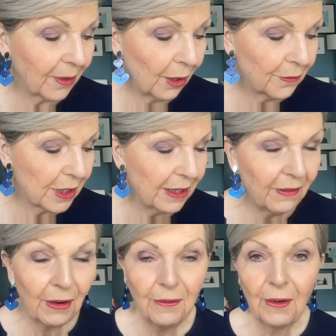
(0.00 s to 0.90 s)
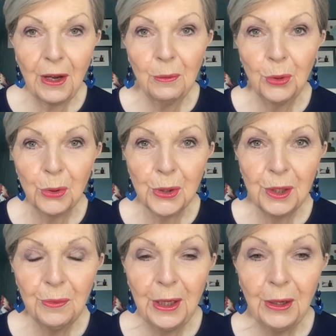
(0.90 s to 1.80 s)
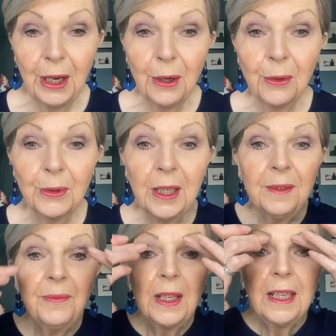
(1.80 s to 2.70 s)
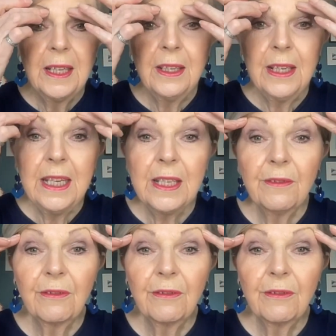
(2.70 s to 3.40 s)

Obviously very, very important when you get older. You need to